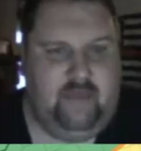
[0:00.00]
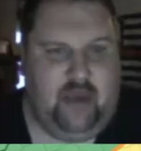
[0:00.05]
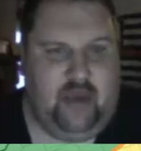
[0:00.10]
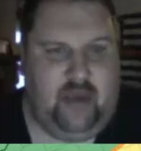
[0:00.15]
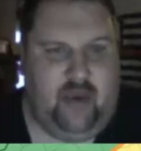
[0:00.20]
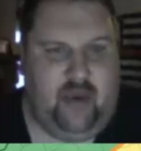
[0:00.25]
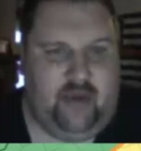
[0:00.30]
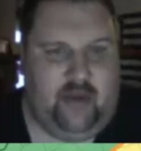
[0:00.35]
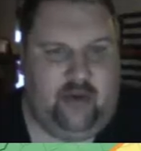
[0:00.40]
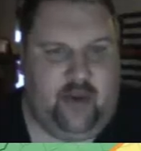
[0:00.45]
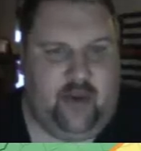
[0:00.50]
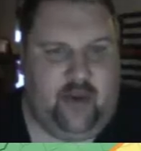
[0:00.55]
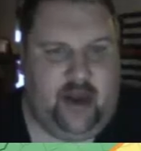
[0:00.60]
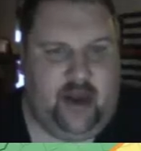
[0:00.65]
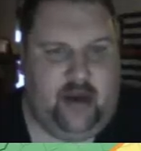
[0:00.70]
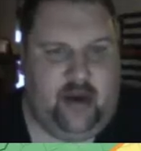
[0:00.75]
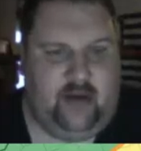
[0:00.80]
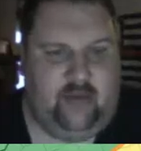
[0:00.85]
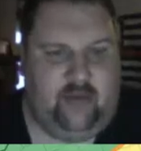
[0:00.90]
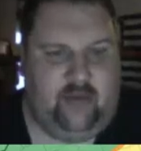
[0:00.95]
Be weather
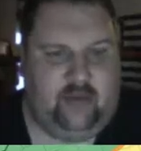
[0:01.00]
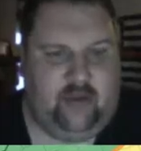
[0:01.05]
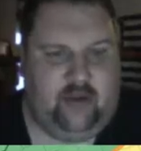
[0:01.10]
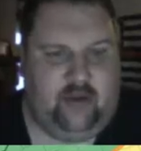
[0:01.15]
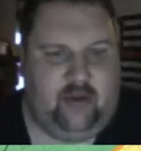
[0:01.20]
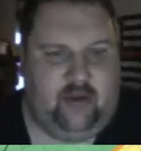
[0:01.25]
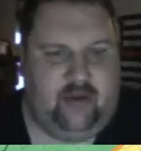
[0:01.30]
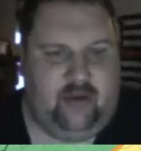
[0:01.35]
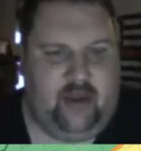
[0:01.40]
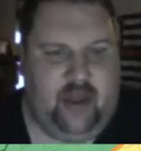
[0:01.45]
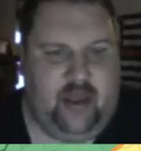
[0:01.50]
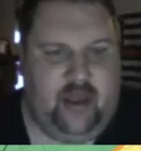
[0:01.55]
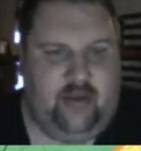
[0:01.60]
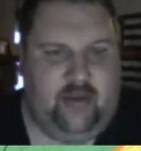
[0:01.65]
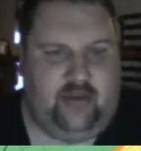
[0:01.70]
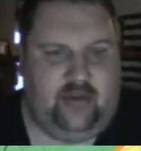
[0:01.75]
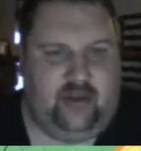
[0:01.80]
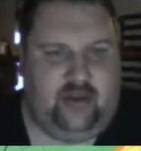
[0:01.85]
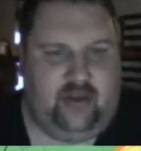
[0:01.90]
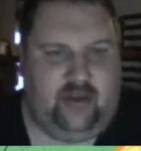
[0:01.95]
aware. We'll
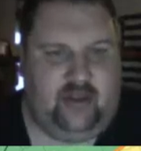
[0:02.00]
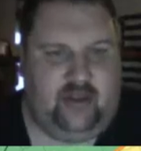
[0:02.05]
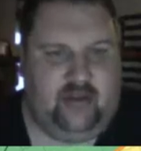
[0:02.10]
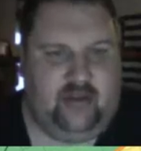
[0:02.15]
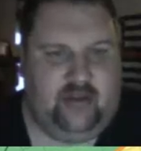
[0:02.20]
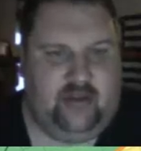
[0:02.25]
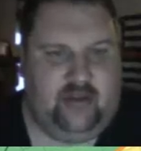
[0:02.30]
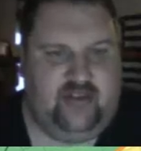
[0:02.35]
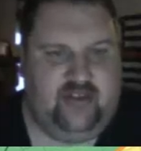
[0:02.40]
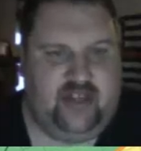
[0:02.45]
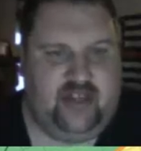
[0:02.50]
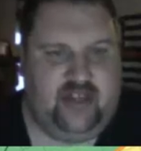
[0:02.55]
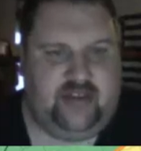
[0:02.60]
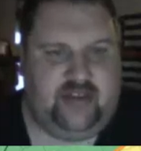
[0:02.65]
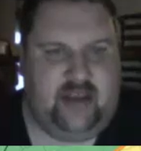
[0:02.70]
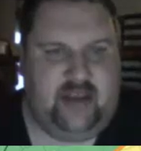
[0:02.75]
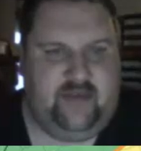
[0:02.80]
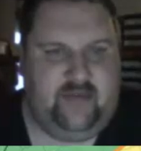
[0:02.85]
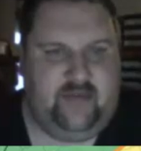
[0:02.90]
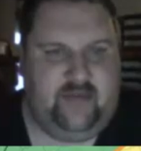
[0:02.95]
talk to you soon. Stay
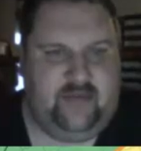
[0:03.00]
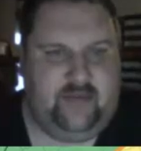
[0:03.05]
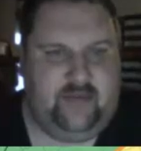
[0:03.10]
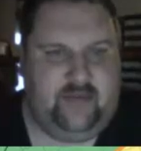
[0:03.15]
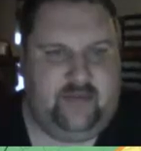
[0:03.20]
safe.